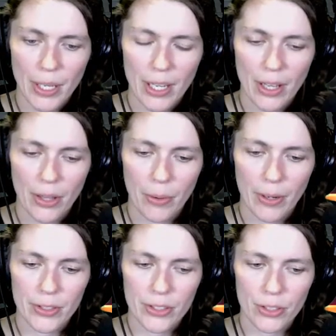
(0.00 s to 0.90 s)
another
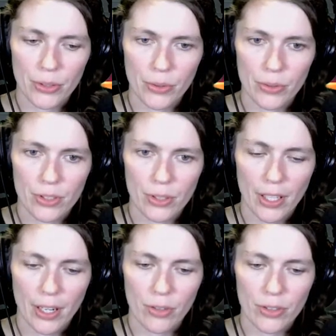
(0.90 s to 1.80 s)
one too to get
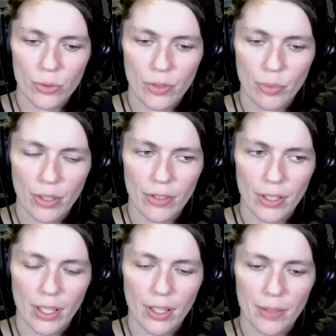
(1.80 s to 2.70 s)
out the Swiftblade
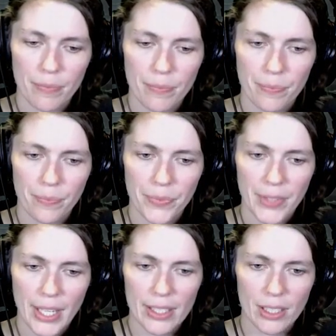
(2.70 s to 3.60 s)
Vindicator.
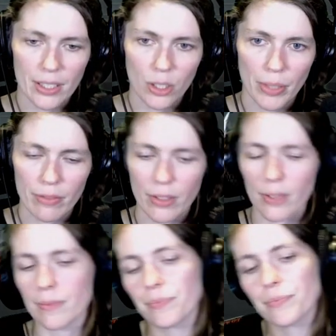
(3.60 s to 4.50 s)
That is a little painful.
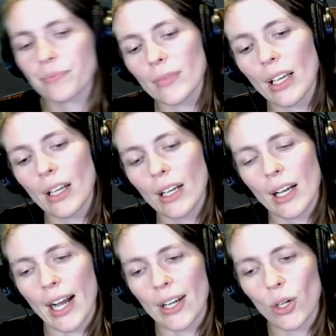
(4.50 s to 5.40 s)

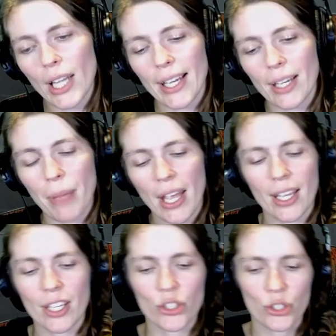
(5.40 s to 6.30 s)
I don't like
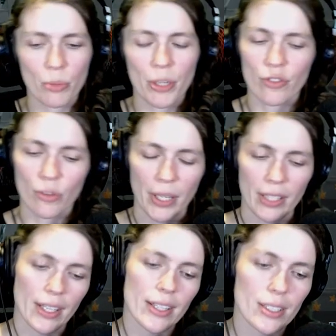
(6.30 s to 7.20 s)
paying too much for pain
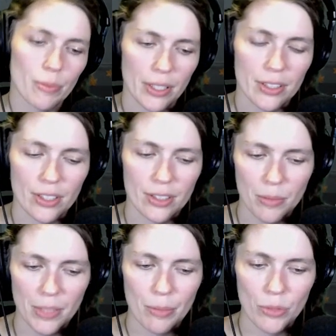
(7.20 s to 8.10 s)
lands, but
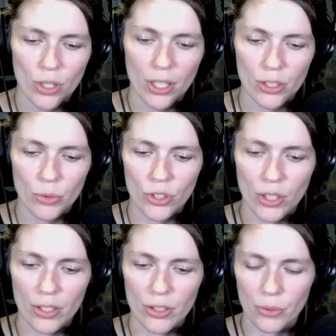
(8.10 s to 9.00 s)
sometimes you gotta do what you
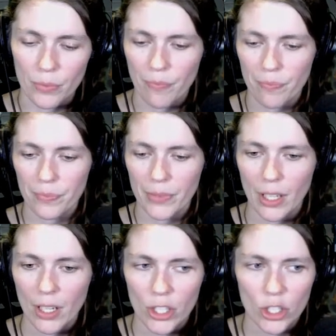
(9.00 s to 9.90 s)
gotta do.
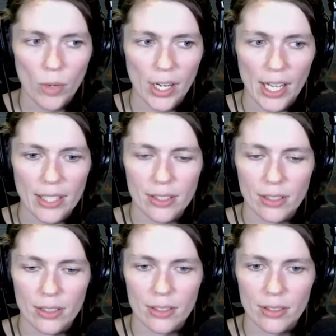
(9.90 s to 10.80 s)
You want a nice...
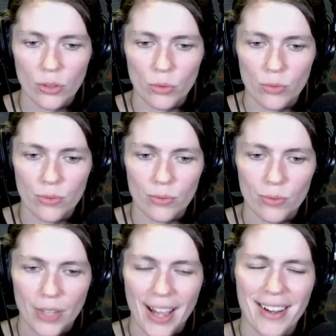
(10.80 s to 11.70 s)

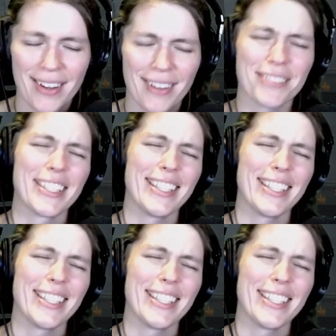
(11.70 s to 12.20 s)
Oof.